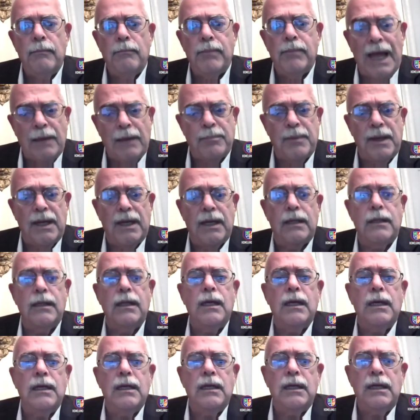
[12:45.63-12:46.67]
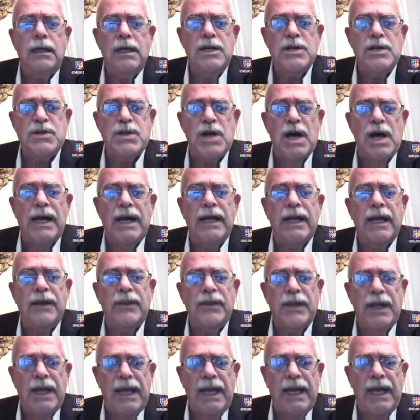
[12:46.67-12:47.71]
black man is dying
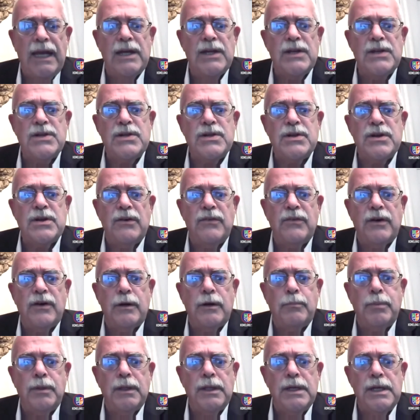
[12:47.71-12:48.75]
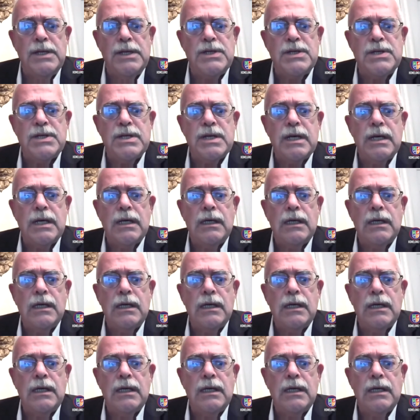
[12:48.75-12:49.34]
at the hands of our police,